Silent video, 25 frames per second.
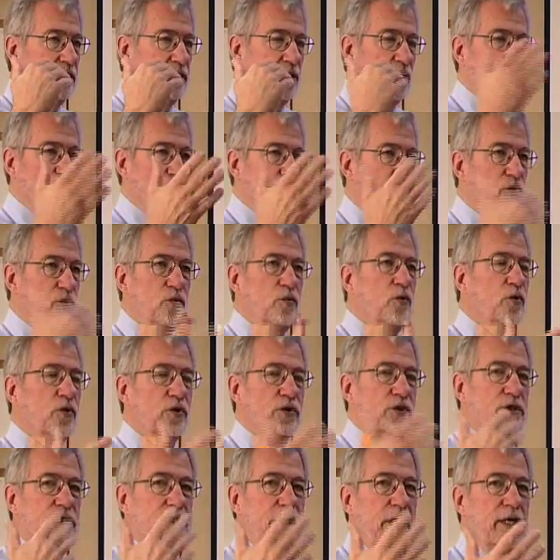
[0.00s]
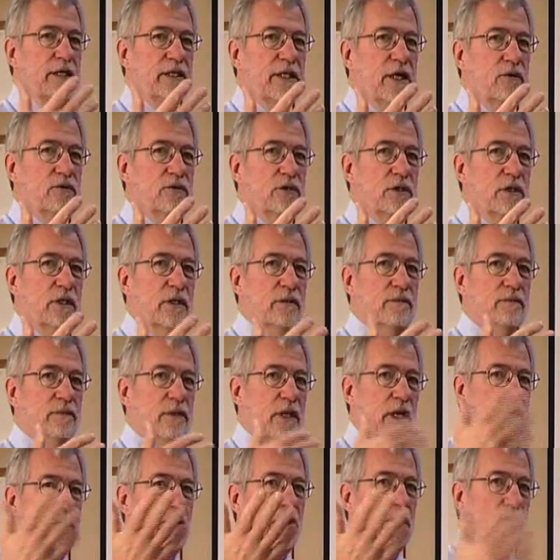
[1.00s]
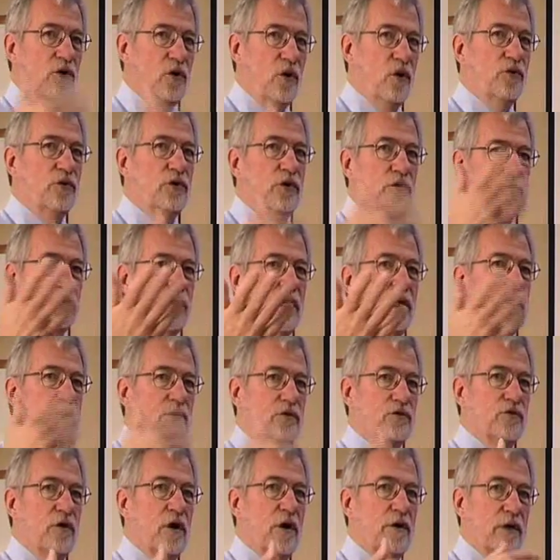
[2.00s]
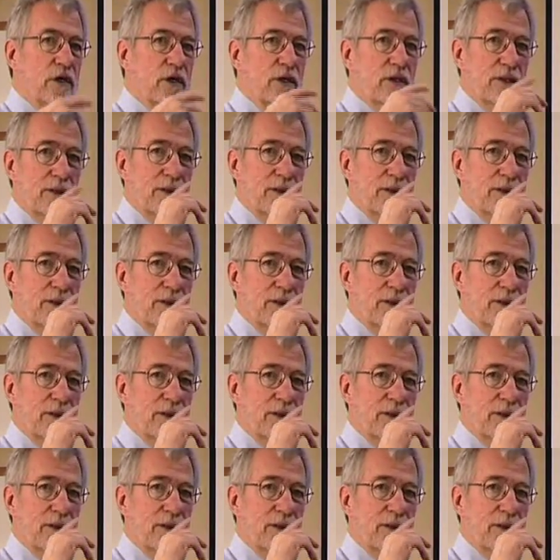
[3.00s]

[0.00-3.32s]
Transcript: those 2 words stand out to them, and they know you're trying to draw a